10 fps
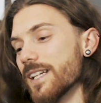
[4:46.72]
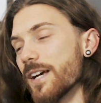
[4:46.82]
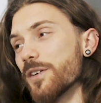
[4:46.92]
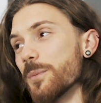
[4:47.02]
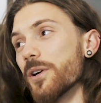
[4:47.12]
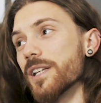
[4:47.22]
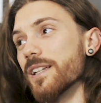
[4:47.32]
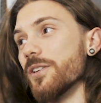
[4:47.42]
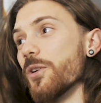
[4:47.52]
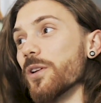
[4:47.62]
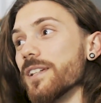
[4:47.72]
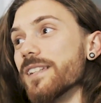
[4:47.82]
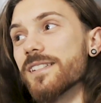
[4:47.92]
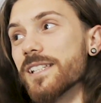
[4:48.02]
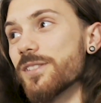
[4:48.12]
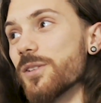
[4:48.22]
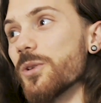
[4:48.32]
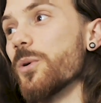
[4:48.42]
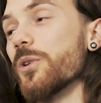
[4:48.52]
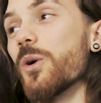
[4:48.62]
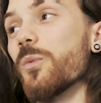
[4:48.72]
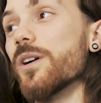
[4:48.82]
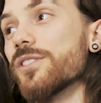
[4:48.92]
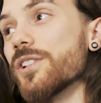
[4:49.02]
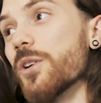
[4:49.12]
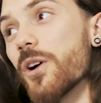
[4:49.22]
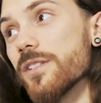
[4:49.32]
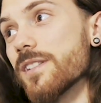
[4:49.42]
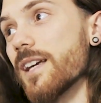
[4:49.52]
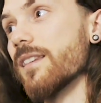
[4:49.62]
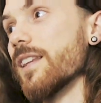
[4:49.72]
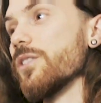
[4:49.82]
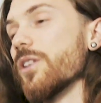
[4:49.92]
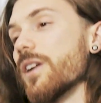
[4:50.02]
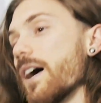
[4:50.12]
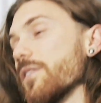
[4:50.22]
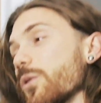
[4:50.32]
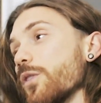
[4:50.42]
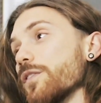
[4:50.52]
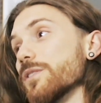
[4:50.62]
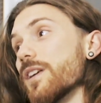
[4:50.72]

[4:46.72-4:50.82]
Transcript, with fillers: everybody not listening to you or not watching your content, then you're going to have an awful